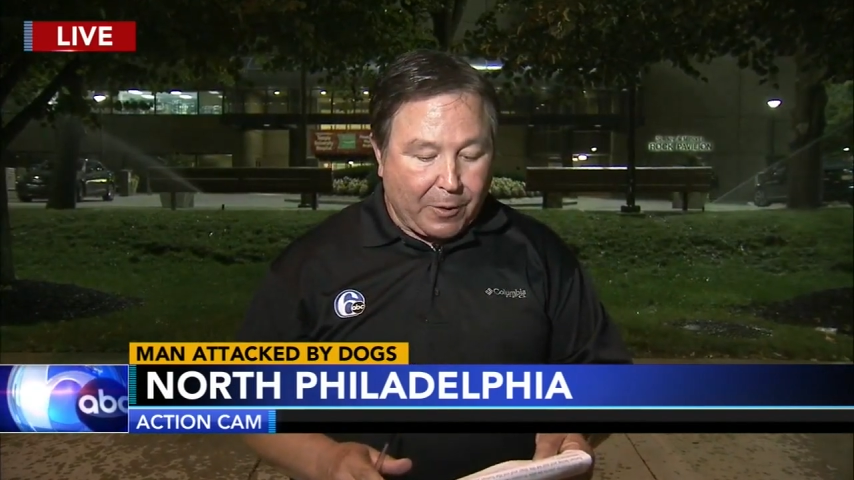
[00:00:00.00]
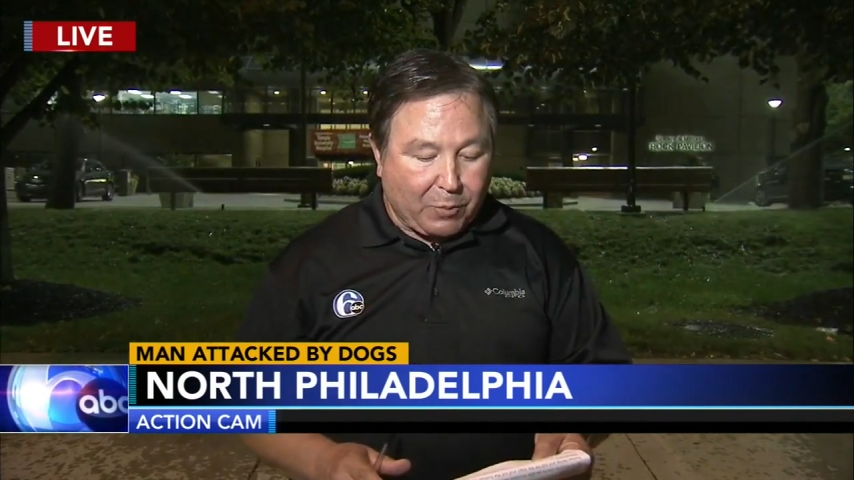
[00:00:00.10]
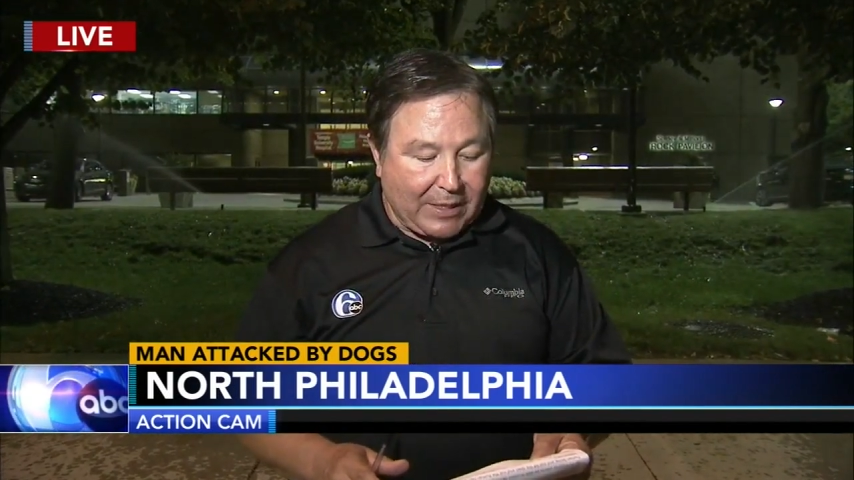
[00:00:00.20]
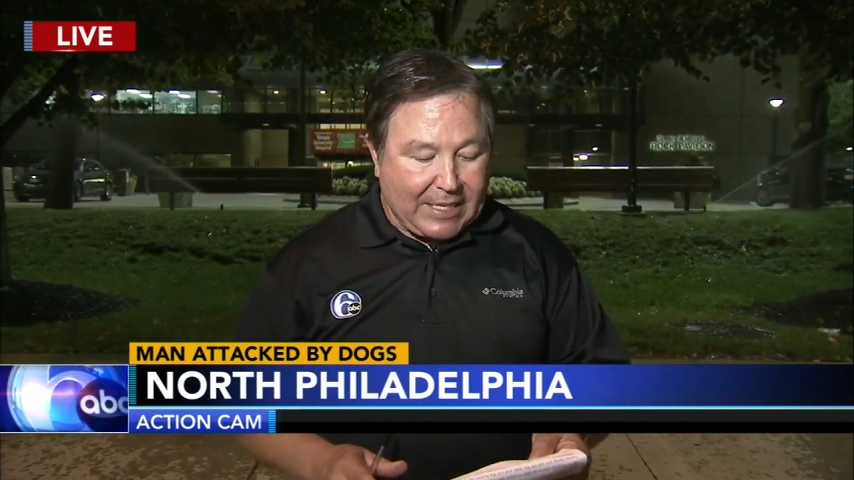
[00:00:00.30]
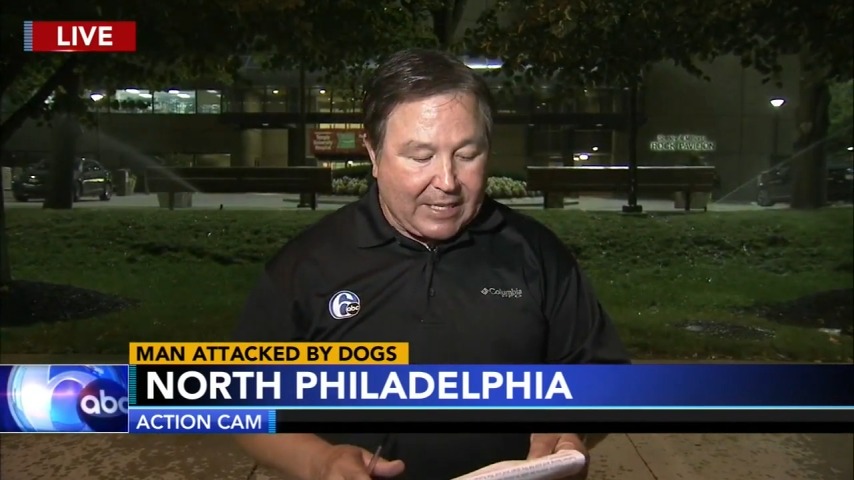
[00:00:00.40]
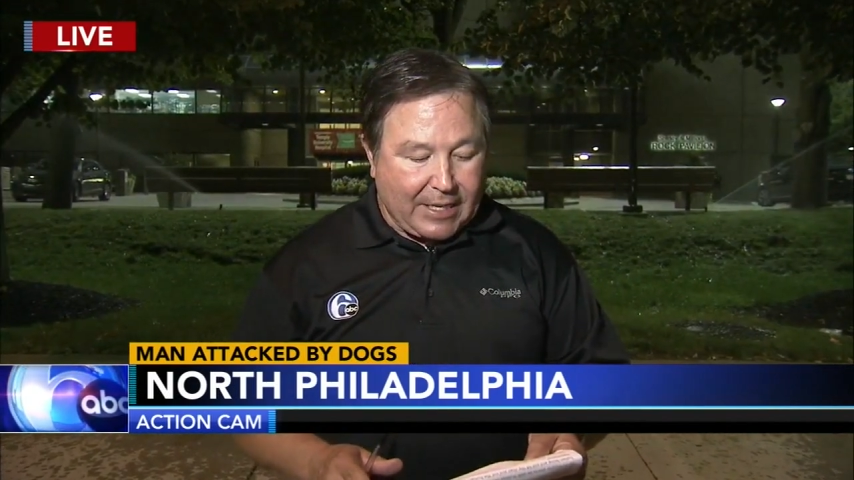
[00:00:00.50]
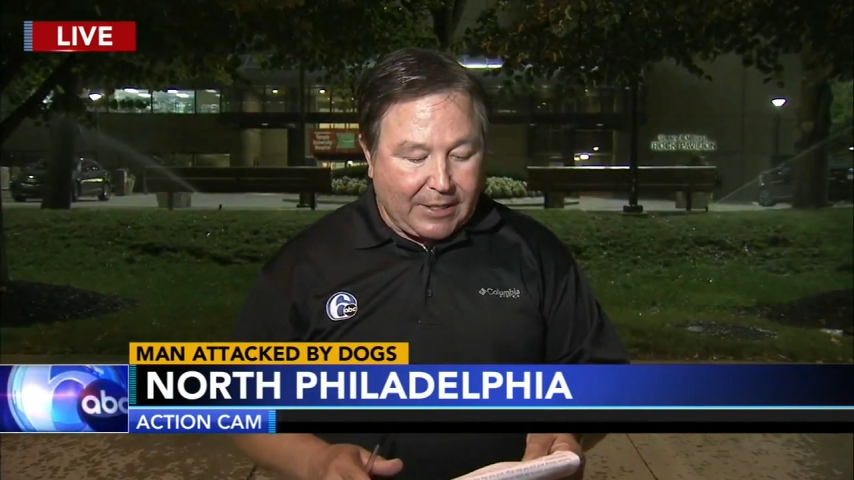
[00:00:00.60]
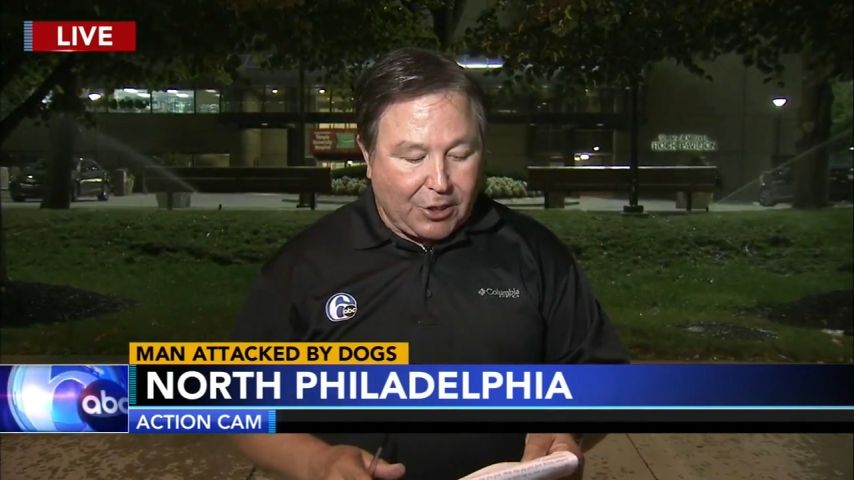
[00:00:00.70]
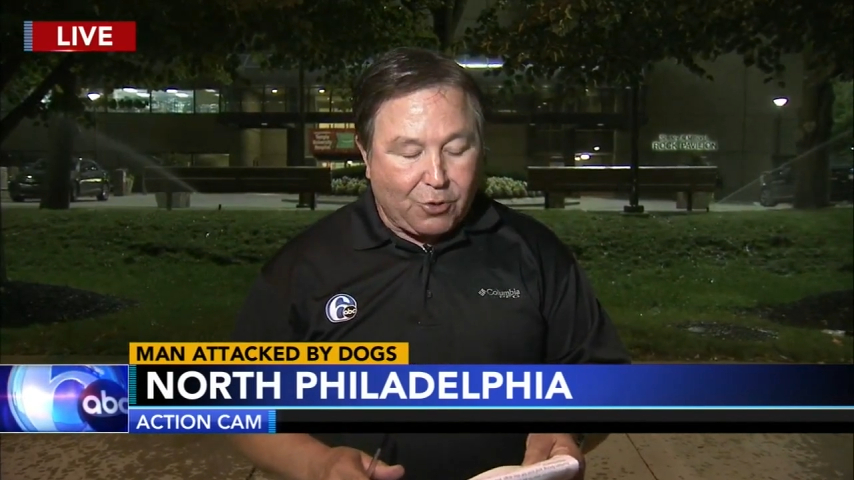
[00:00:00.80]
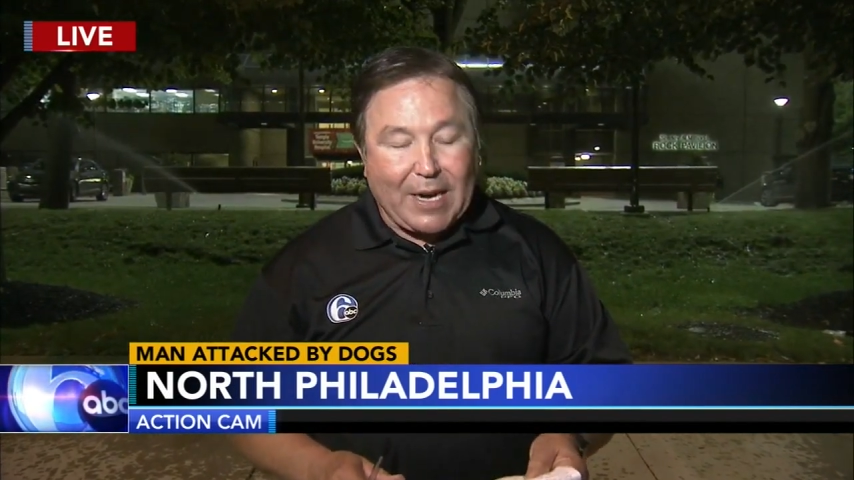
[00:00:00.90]
and police
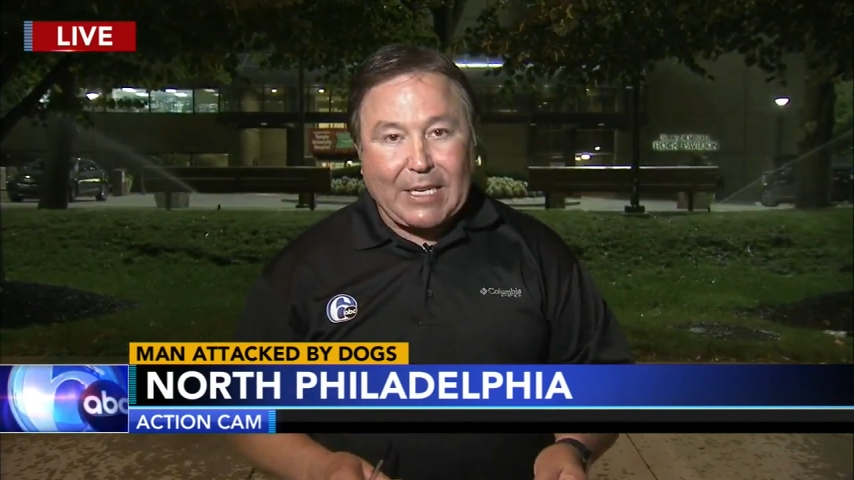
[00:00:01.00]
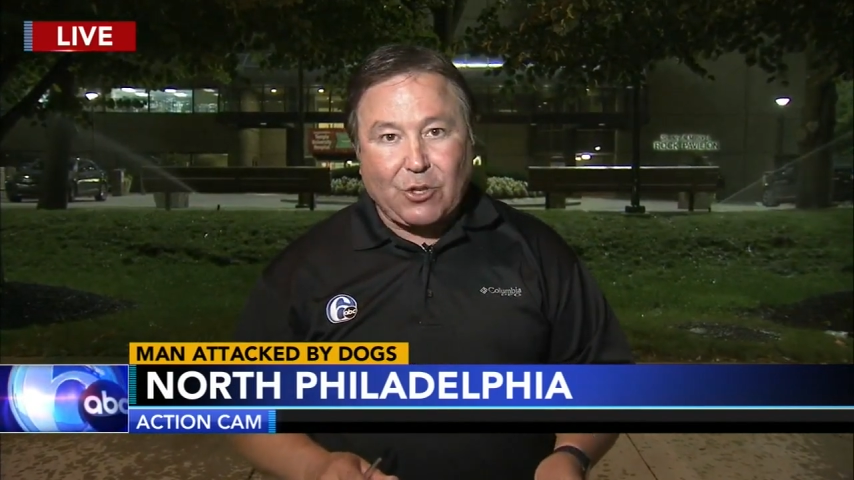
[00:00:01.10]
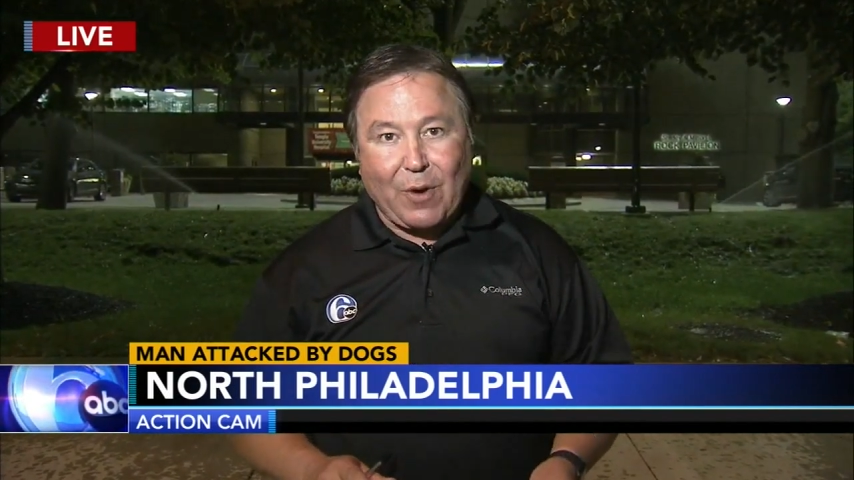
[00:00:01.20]
continue to try and